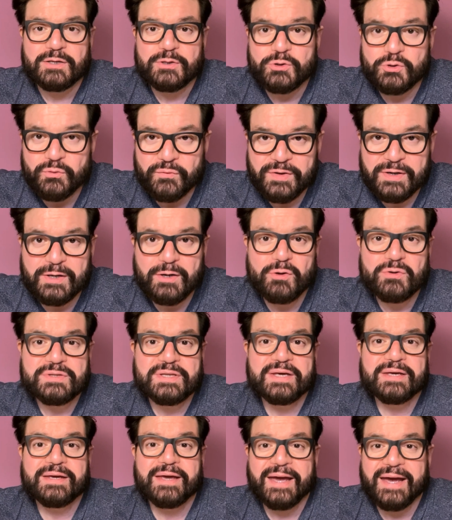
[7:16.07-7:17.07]
UV
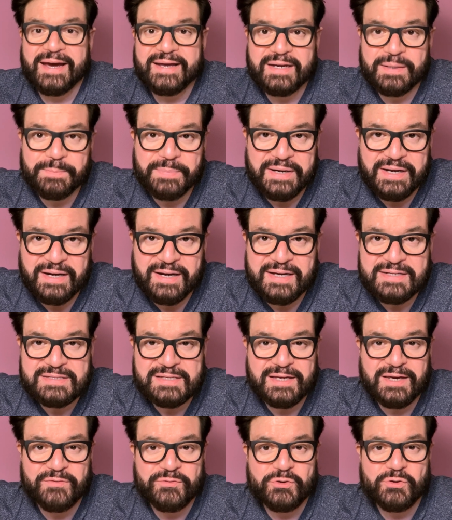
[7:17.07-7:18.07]
clothing and
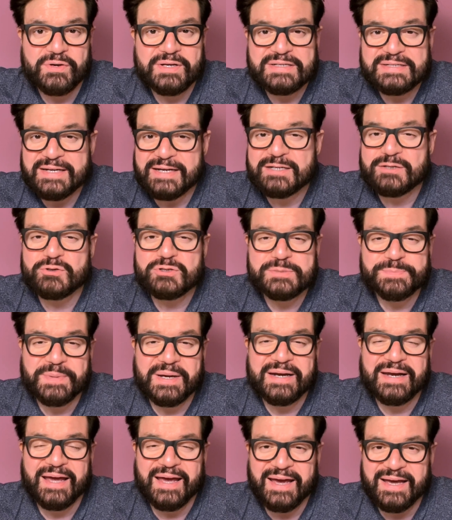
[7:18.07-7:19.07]
umbrellas if you intend to
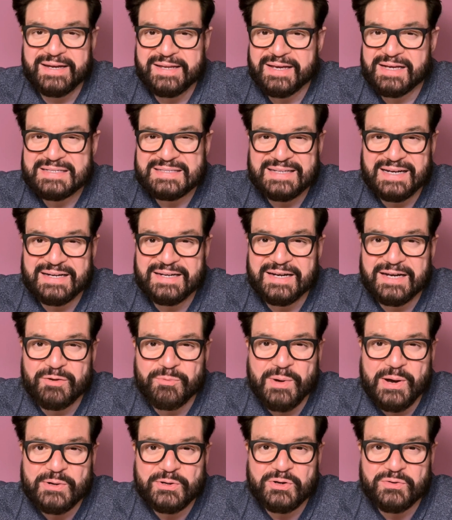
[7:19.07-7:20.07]
spend any extended
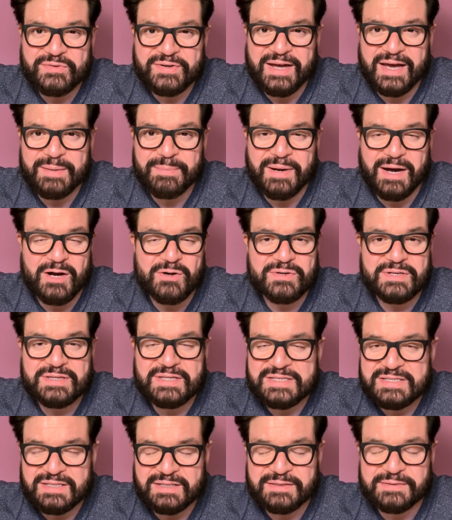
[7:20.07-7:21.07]
amount of time out in
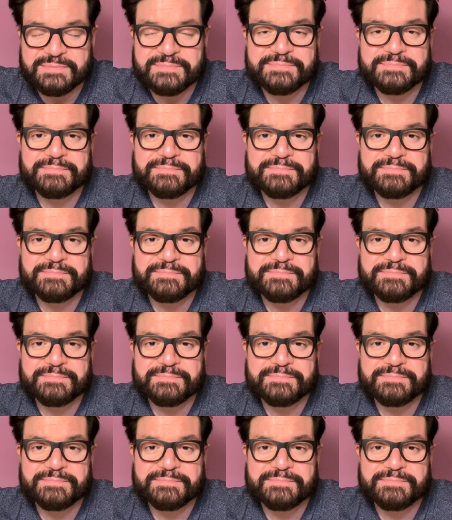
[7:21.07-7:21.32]
the sun.